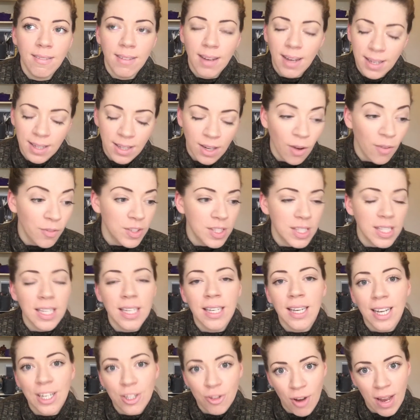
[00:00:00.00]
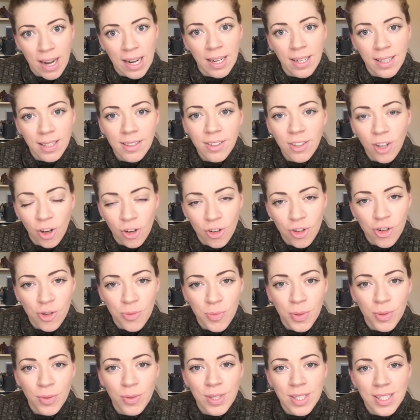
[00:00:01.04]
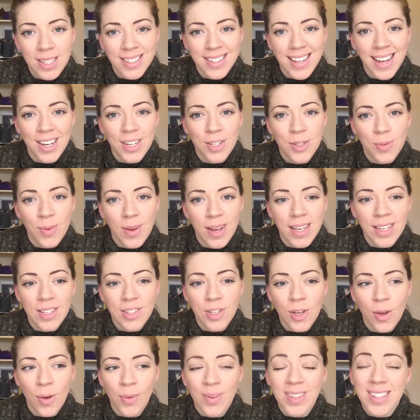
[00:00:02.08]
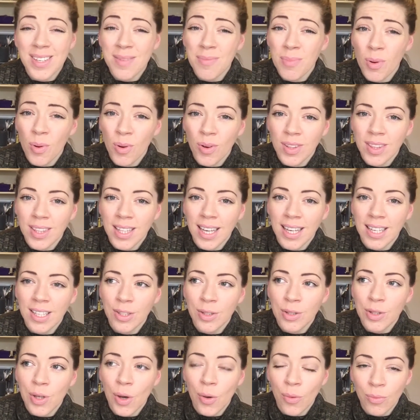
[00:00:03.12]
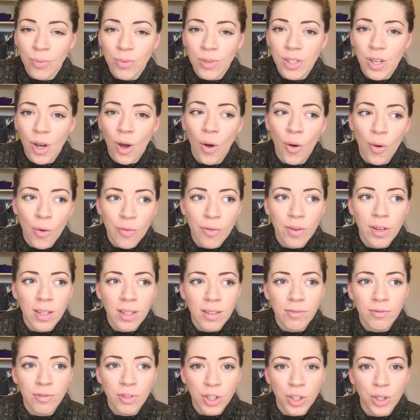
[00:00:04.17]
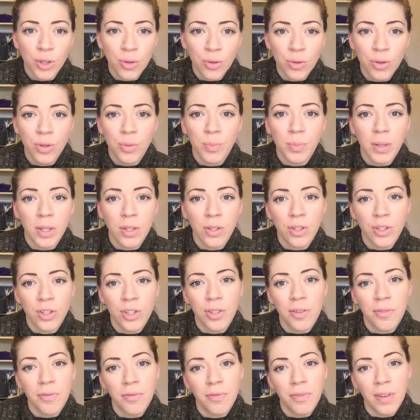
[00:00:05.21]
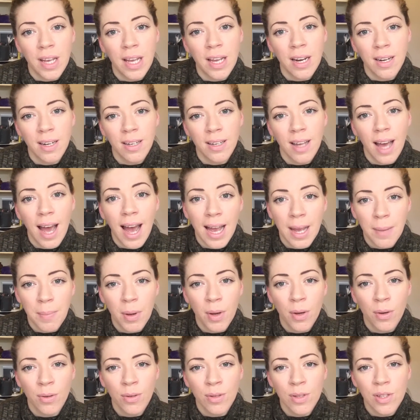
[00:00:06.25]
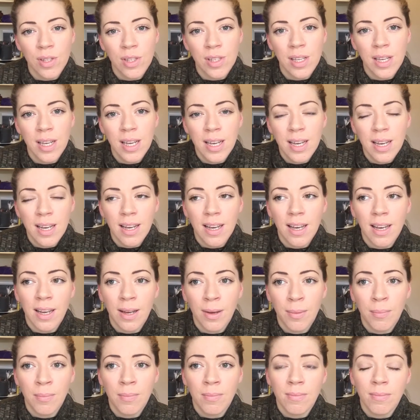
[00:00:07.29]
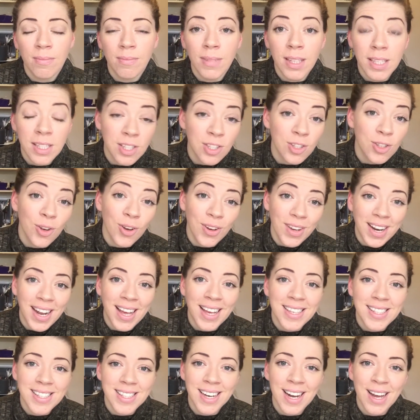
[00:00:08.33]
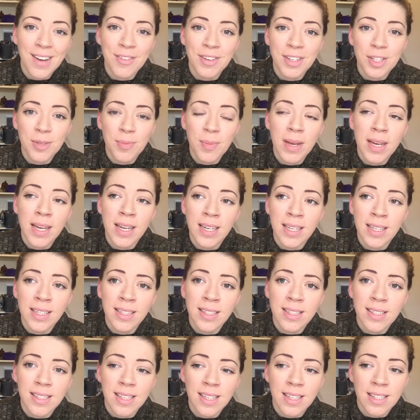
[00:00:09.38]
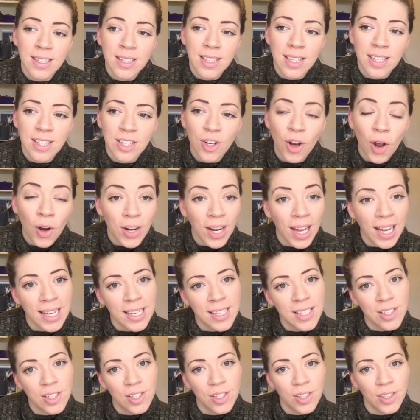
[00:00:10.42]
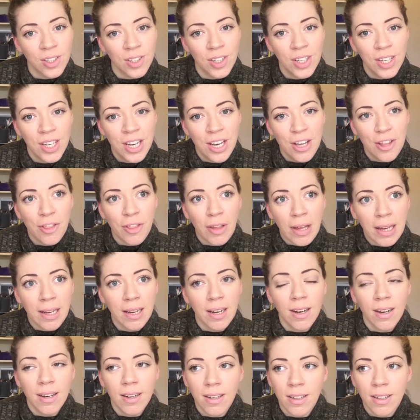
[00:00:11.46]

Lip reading: And obviously adrenaline contributes to that as well, so it's important that you don't over reduce because you're fearing the hypos. This is something else that I've experienced. It's not nice to think,